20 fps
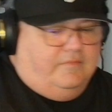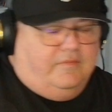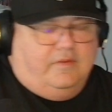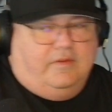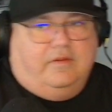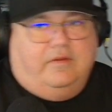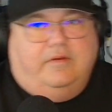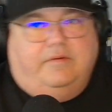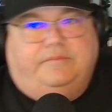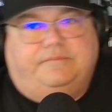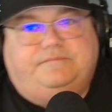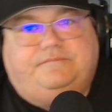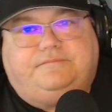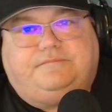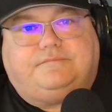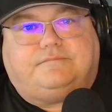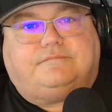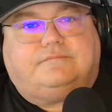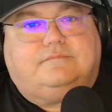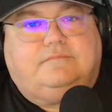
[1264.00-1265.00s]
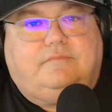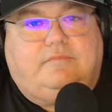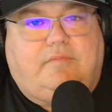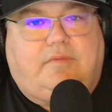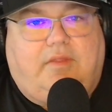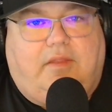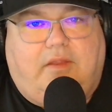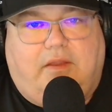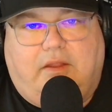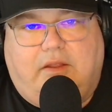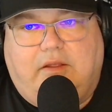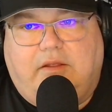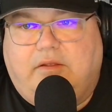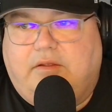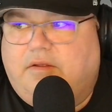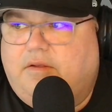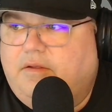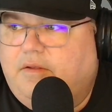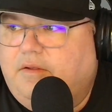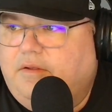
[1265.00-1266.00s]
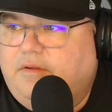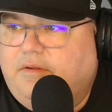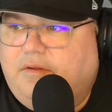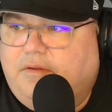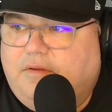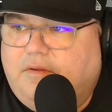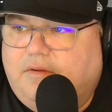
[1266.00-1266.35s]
Nobody speaks.